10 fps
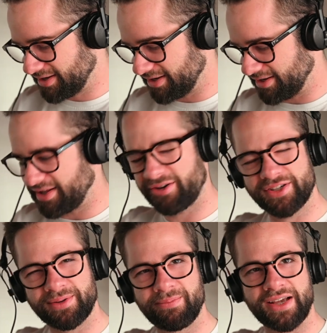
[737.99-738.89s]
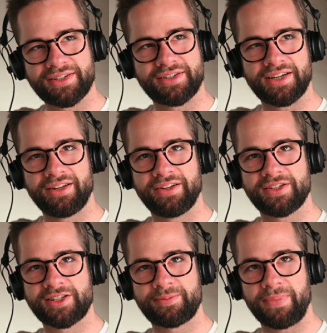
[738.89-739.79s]
There is a message in
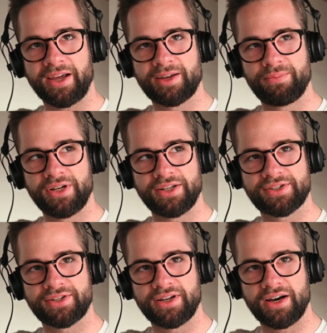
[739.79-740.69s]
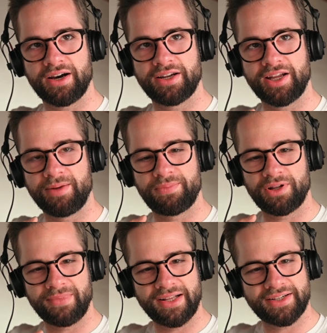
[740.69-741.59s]
this spec, but it's not
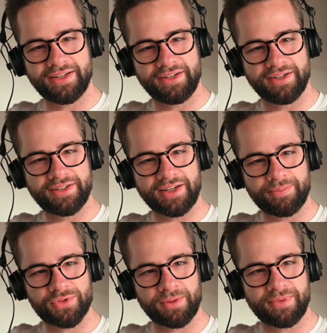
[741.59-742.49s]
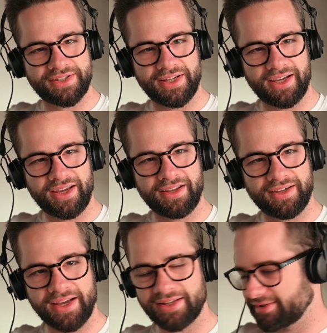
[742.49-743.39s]
implemented in the TypeScript SDK
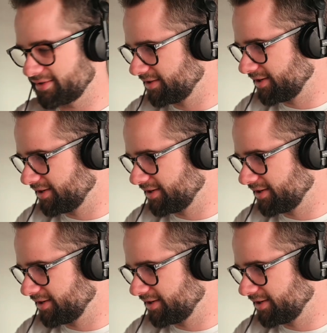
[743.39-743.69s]
yet.